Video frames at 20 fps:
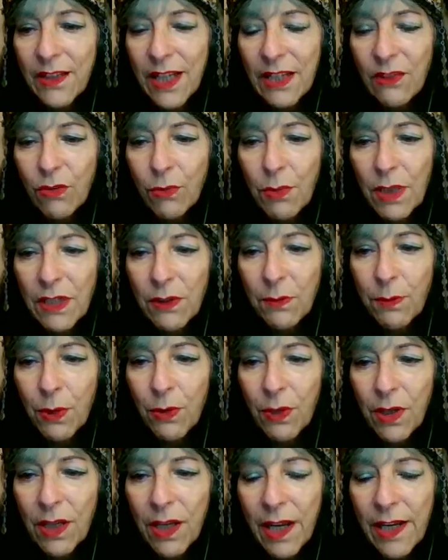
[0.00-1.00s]
That's what my
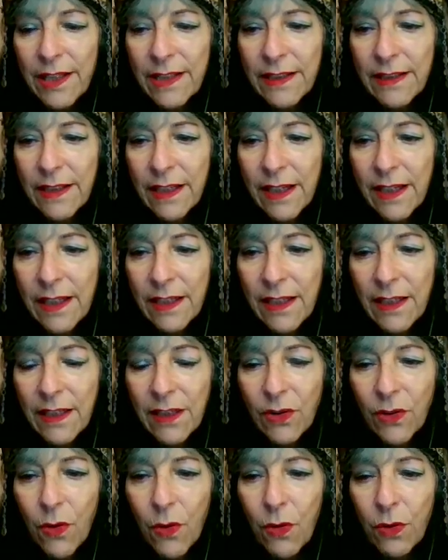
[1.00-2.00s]
spirit guides said.
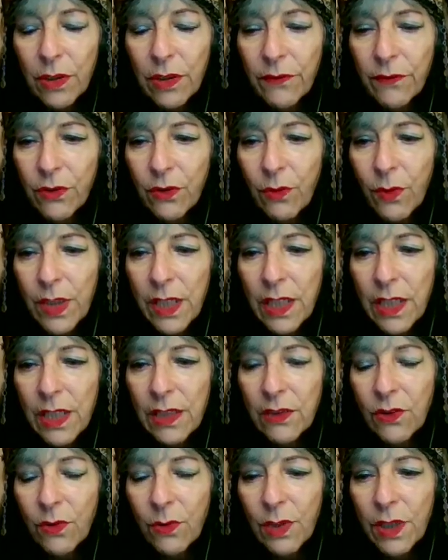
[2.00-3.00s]
The whole of
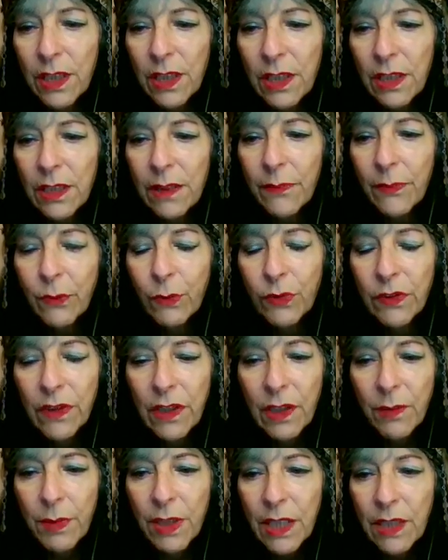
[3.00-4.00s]
2020 was
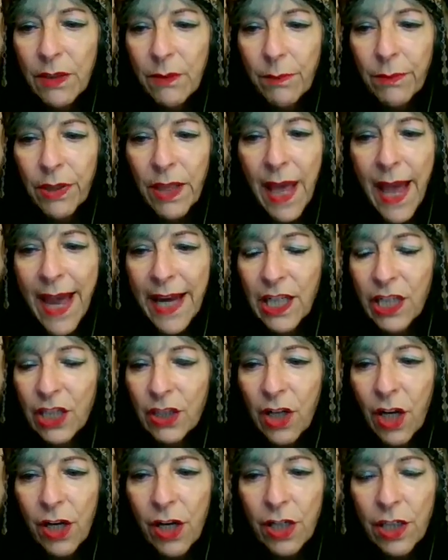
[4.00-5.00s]
going to be a black,
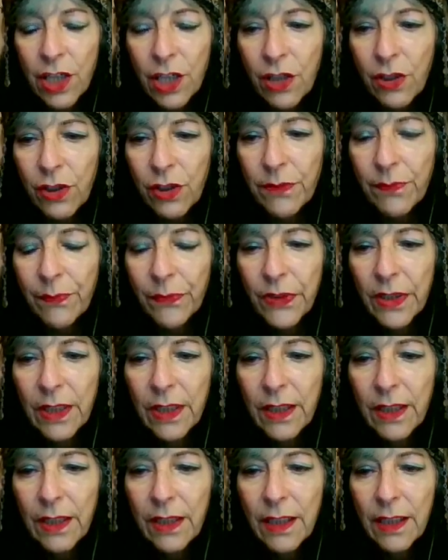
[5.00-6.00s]
dark year.
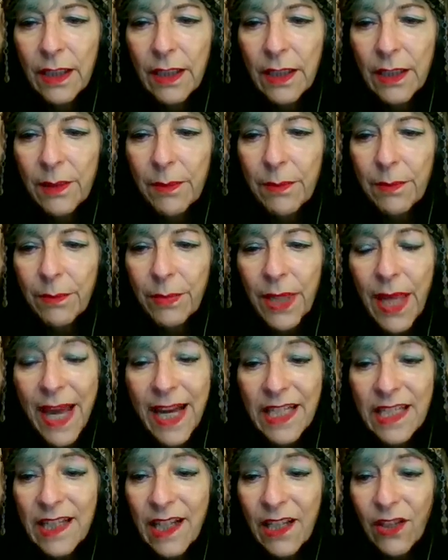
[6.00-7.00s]

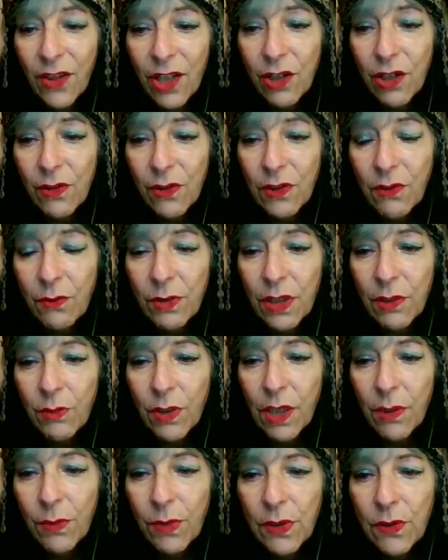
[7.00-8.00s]
Black death year is really
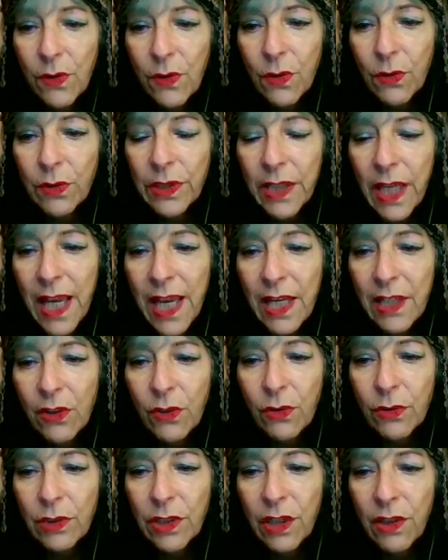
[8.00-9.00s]
what I was told, and
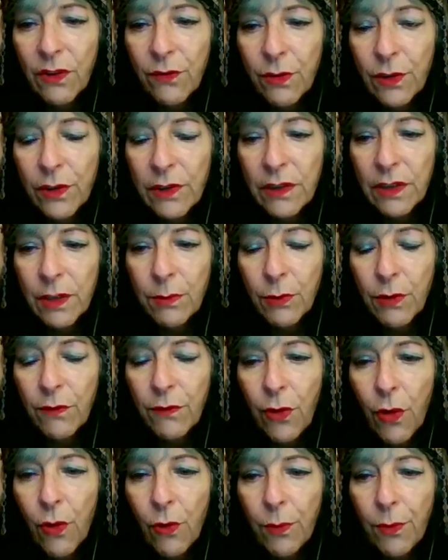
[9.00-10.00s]
only the first glimmer of
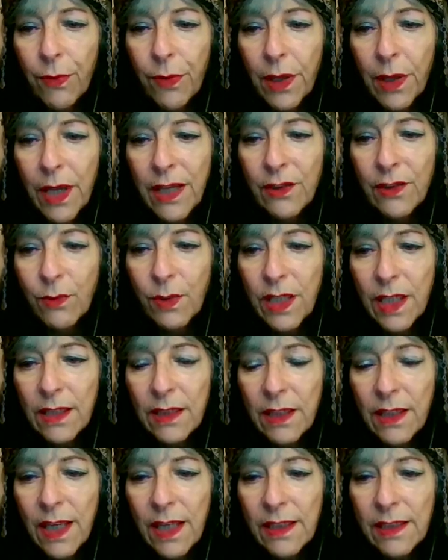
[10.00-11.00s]
hope as we get
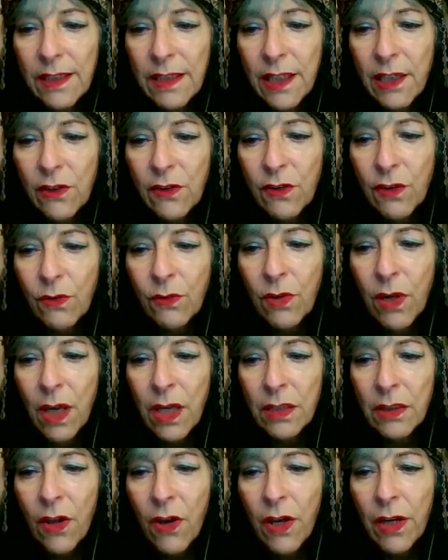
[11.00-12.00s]
to that stage. So
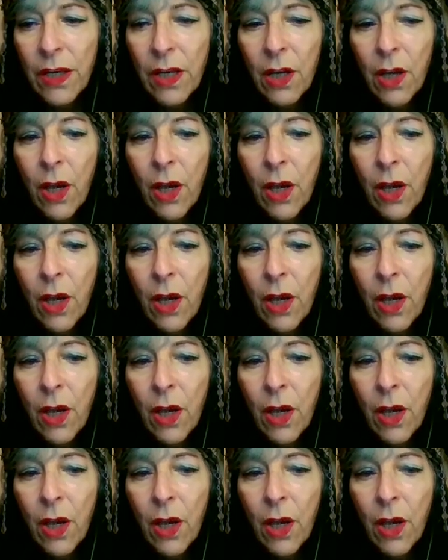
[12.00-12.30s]
not long.